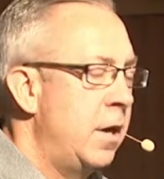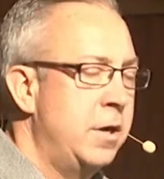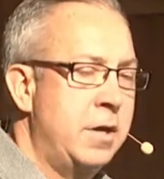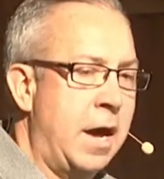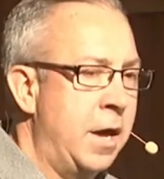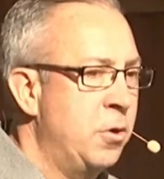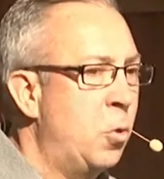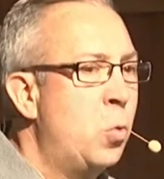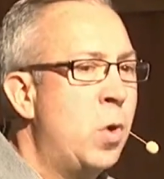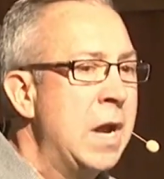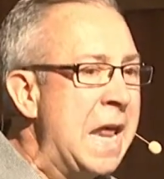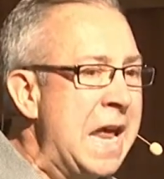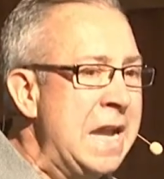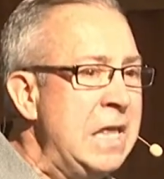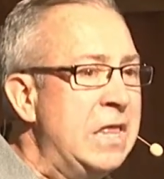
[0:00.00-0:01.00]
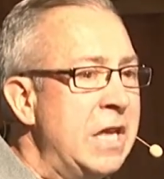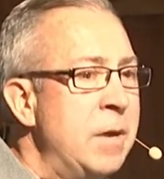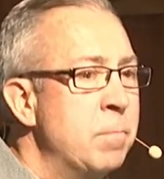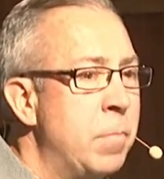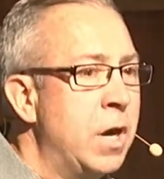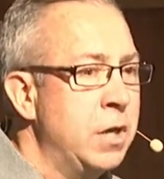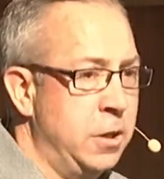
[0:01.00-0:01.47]
I don't want anything
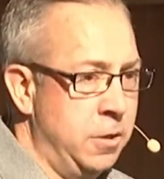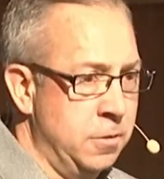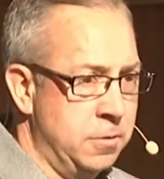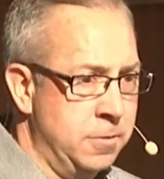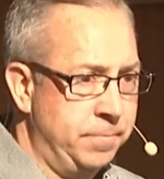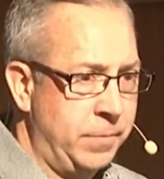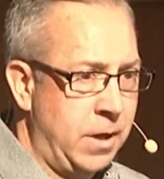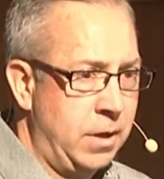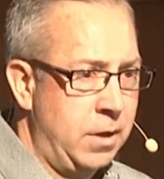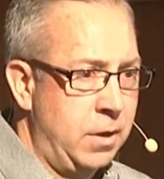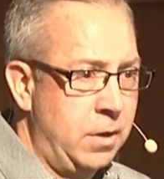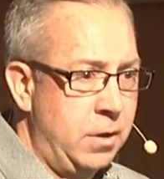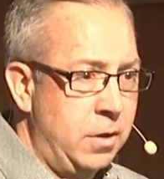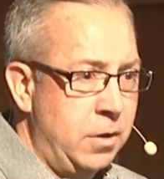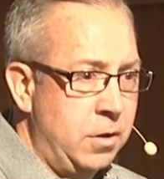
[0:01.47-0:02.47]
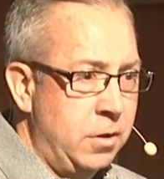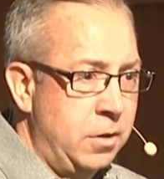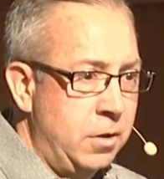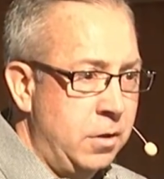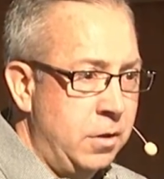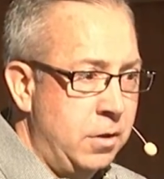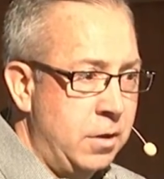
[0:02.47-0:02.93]
but you.
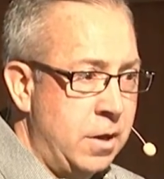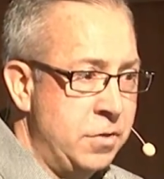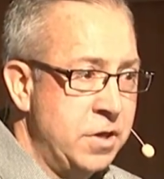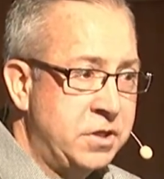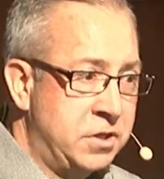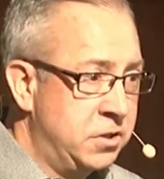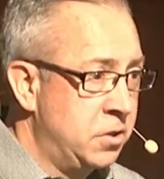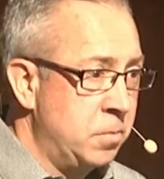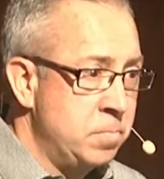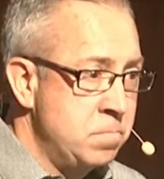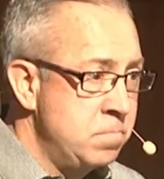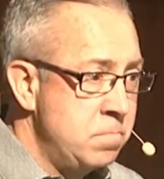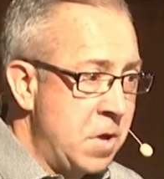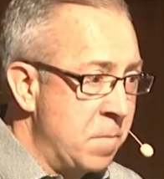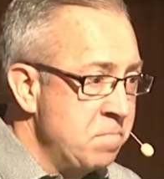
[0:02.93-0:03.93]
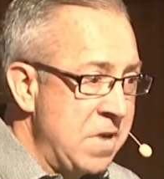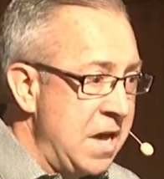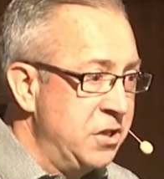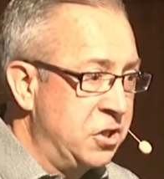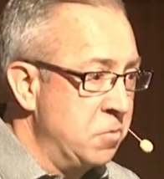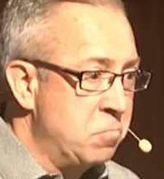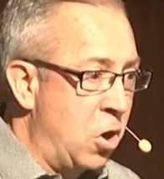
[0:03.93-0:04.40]
And this is the
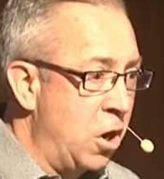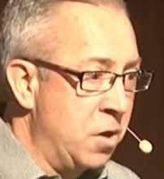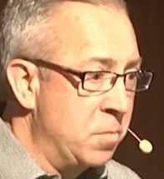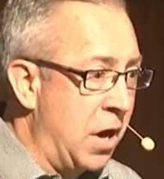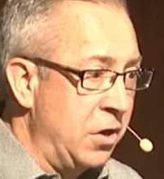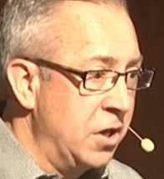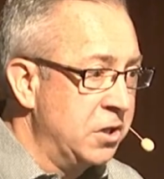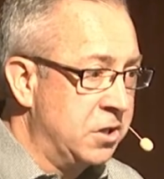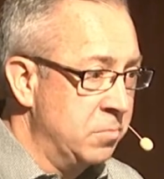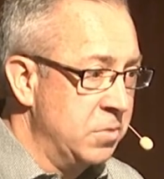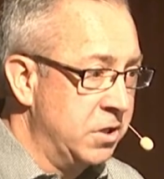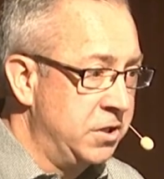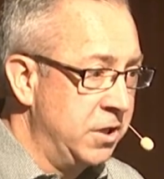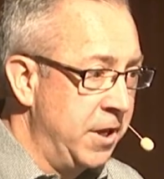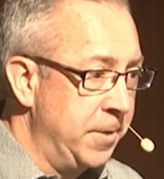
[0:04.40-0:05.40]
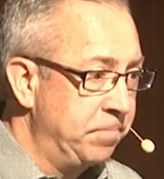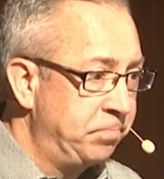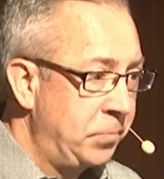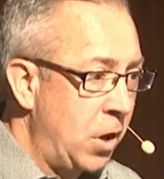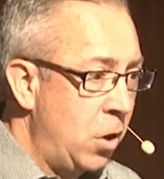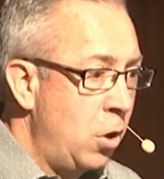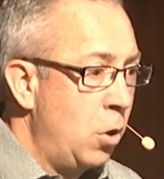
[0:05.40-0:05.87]
amazing part about intimacy.
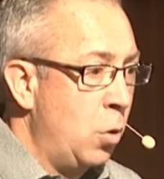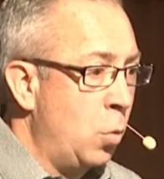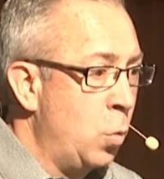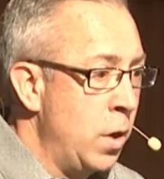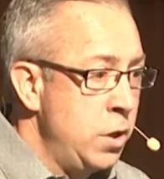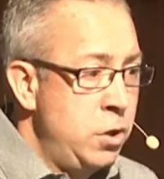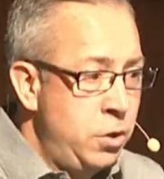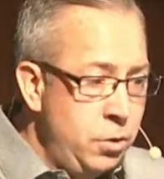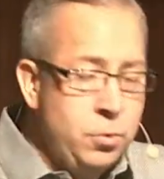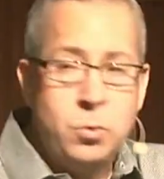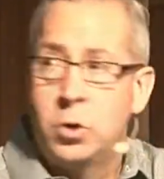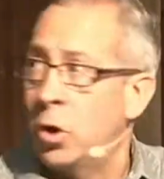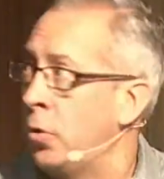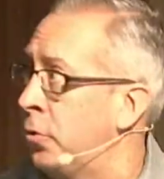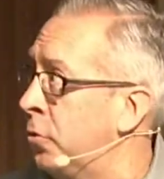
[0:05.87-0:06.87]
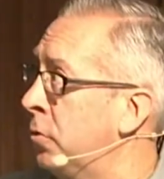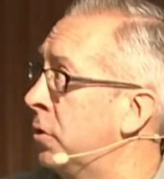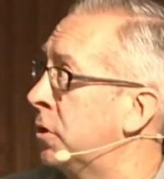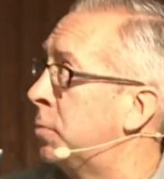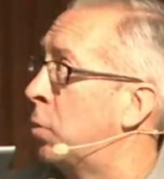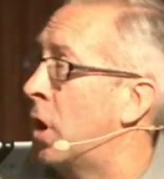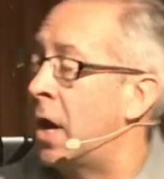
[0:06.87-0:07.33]
When you go through this
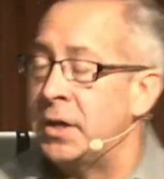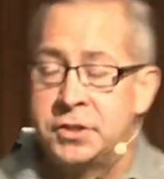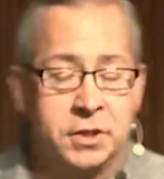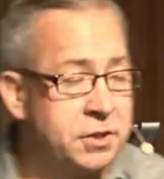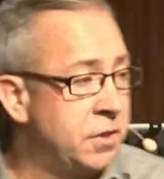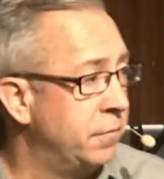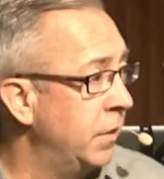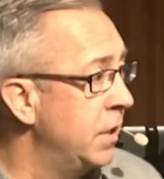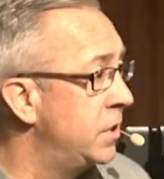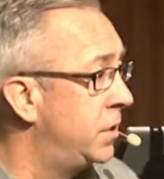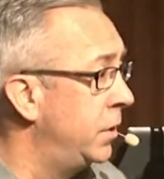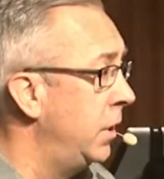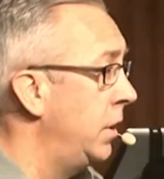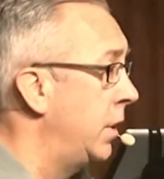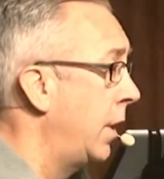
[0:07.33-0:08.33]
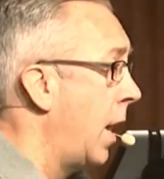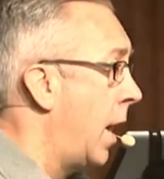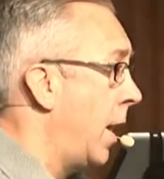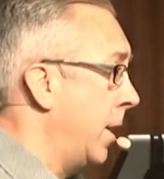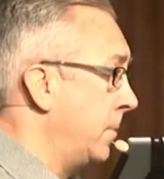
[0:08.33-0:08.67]
process of listening to God,